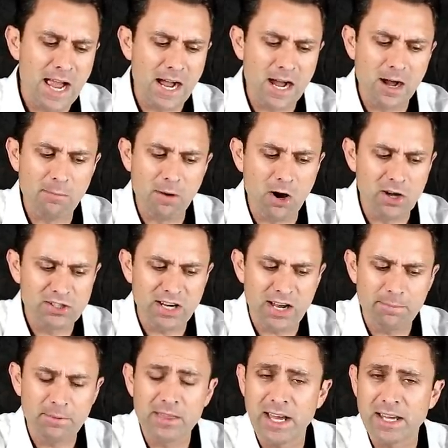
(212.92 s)
Um, on
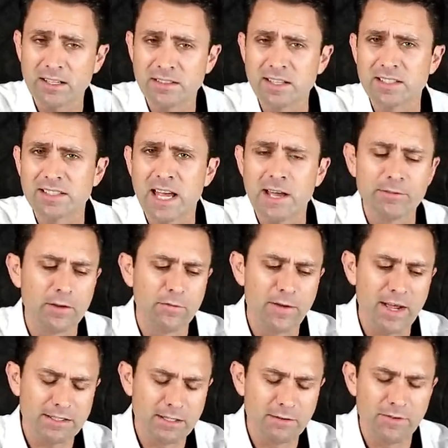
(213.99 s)
top of that, it does have an
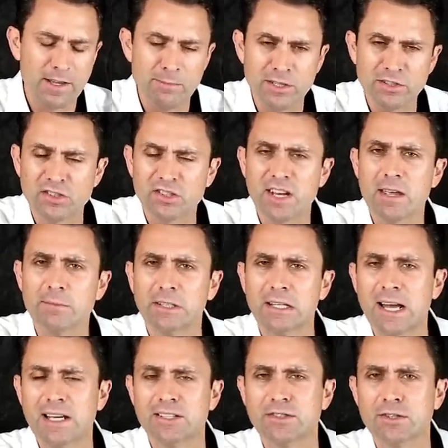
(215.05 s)
effective image
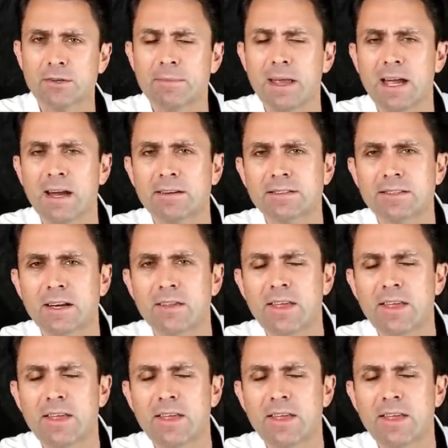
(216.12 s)
stabilizer, and